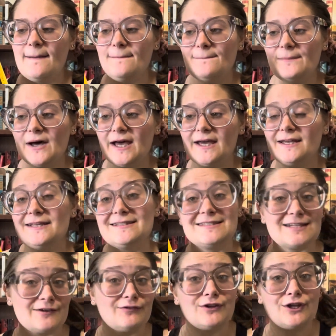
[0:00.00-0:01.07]
but it's
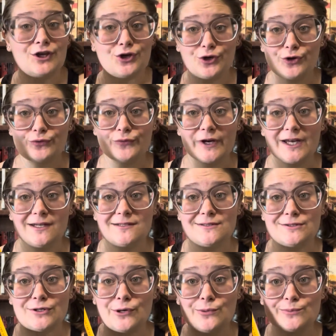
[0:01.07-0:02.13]
definitely a good read.
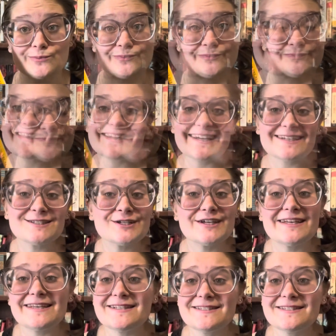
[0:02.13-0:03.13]
So, all right, the next cookie is